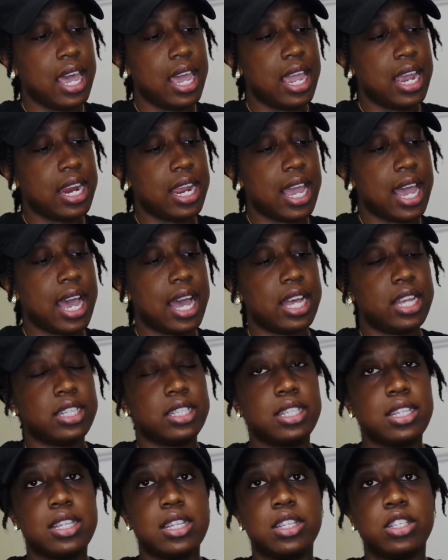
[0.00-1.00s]
And it
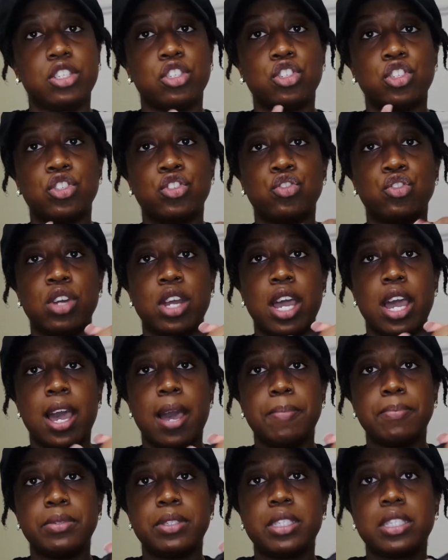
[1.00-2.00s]
has the
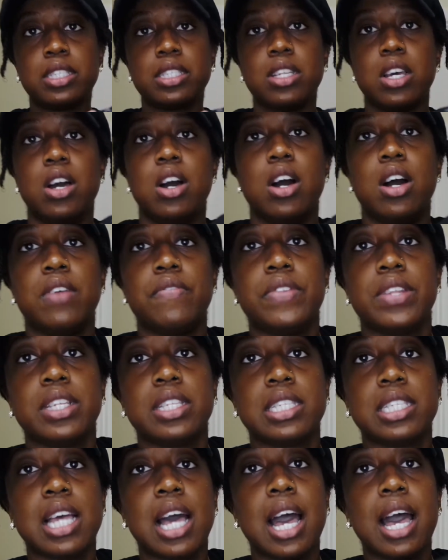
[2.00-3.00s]
straps on the
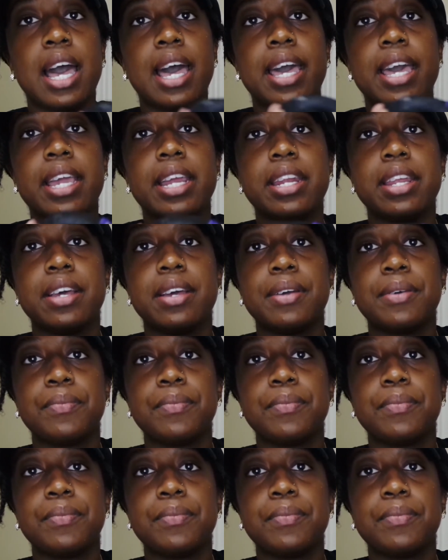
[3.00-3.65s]
side.